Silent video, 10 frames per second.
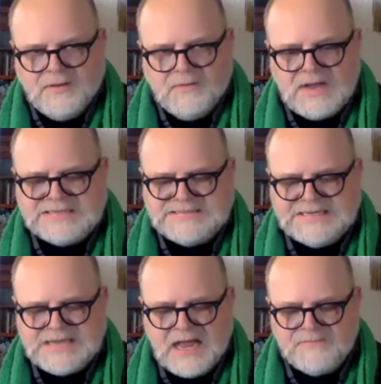What has he
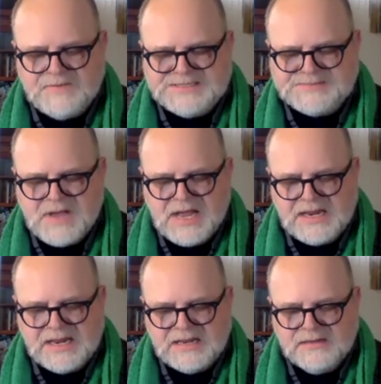done with his
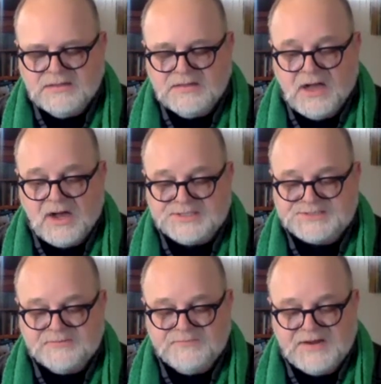money? Asked
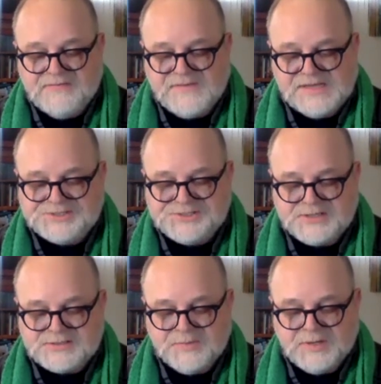a red-faced
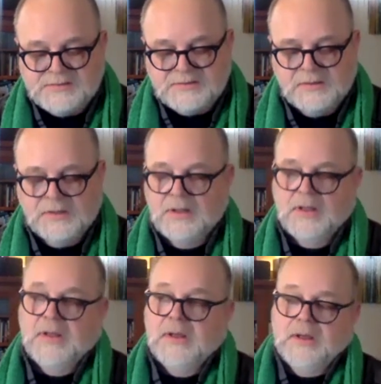gentleman.
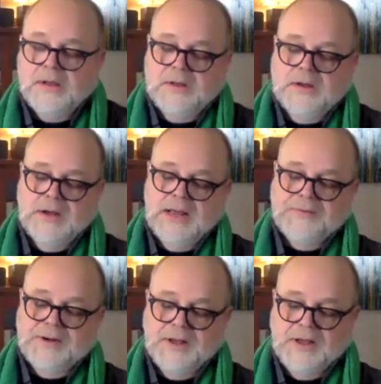I
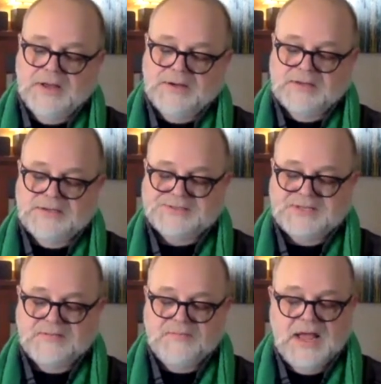haven't heard,
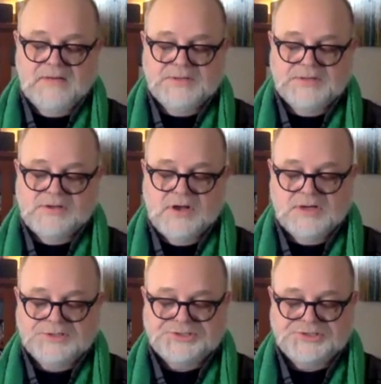said the man with the
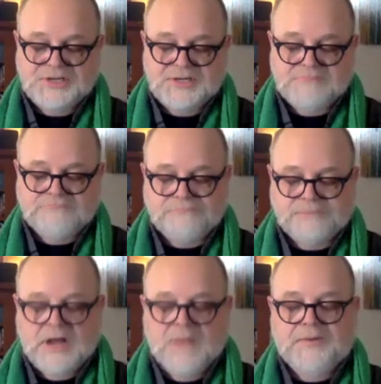large chin.
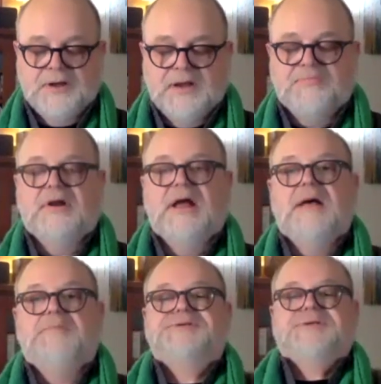Company,
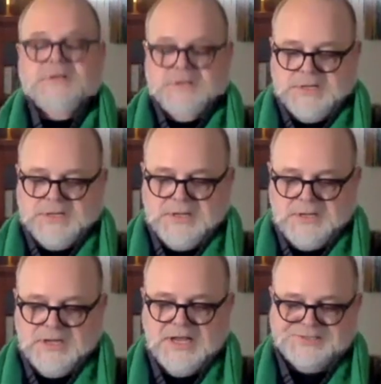perhaps.
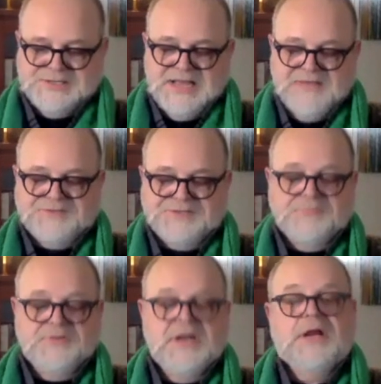He hasn't left it to
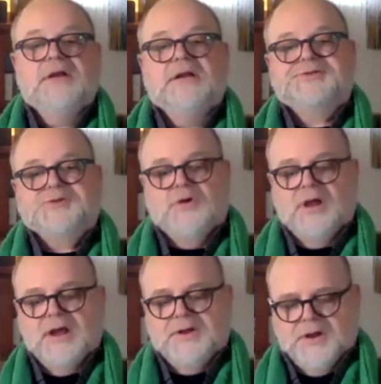me, that's all
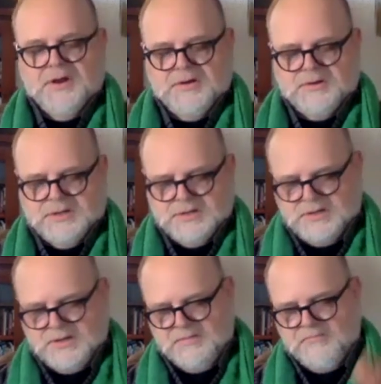I know.
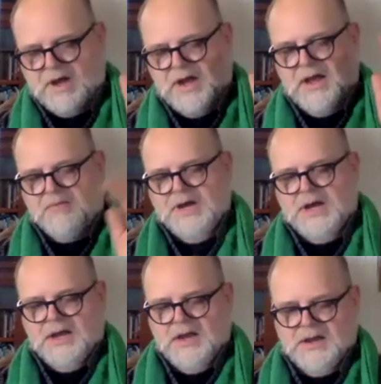
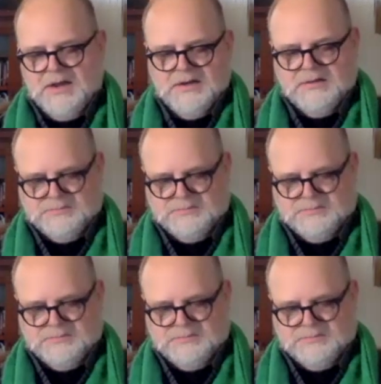Bye-bye.